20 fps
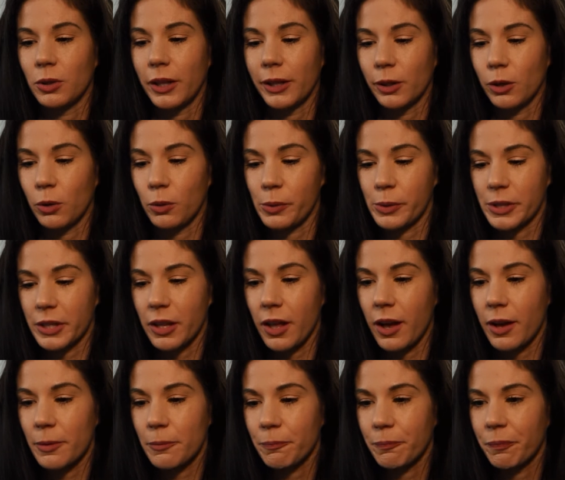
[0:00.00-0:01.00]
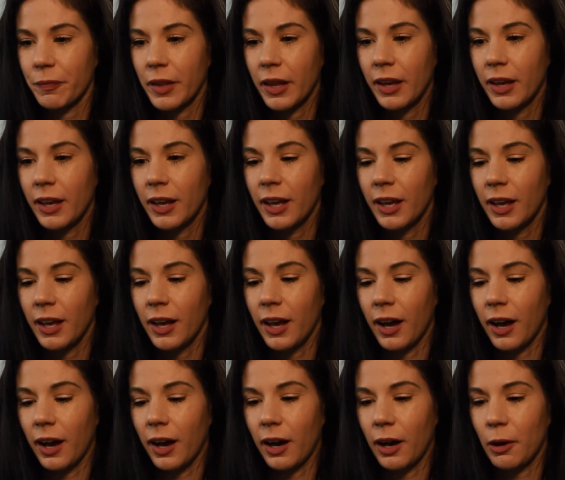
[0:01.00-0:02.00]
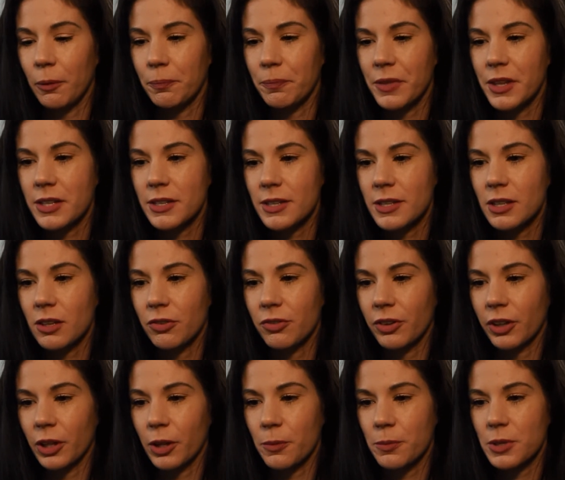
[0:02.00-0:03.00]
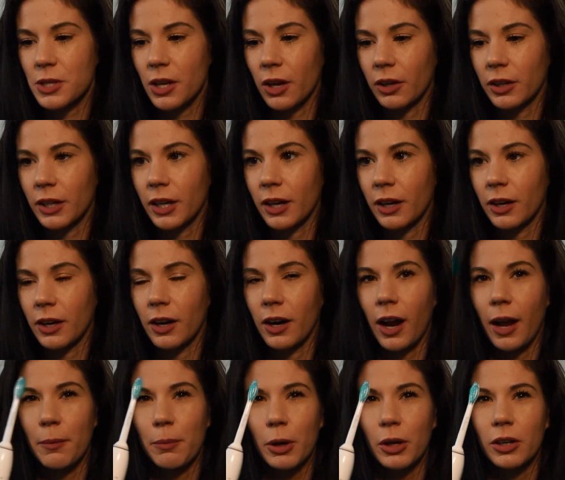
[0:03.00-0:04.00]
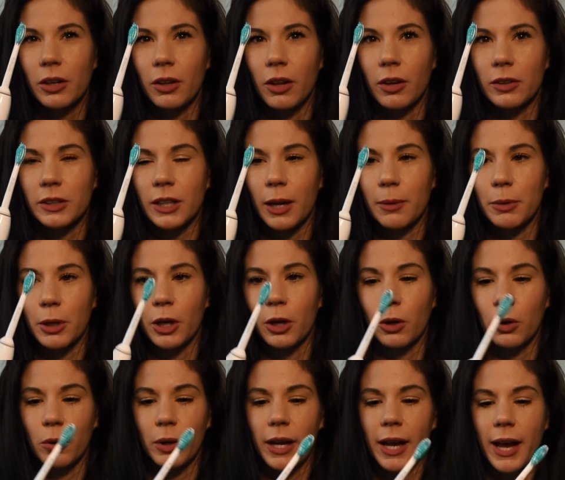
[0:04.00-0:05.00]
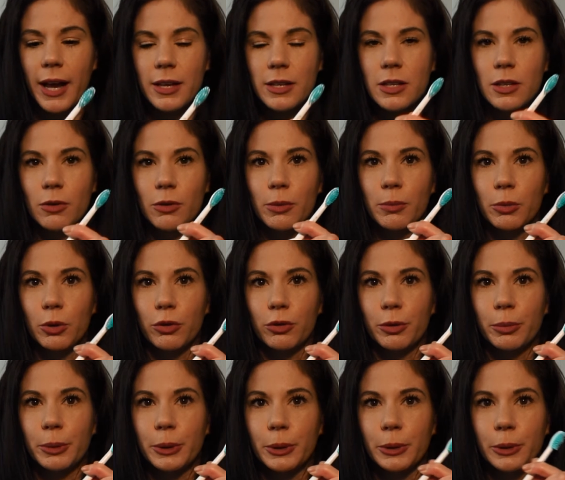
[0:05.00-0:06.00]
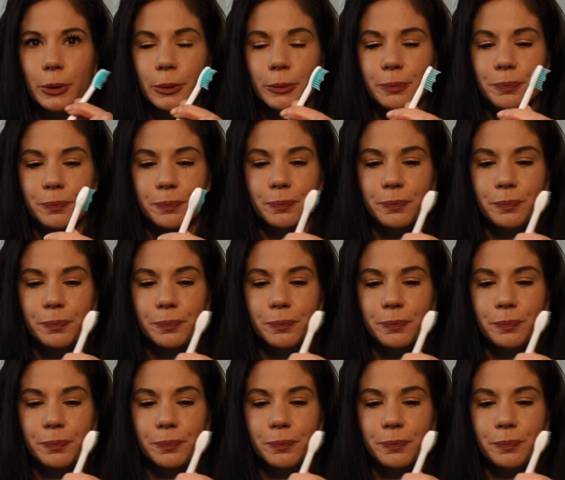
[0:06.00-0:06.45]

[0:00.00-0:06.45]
like Kohl's a lot. This is the Philips Sonicare. I bought it a long time ago. It has the removable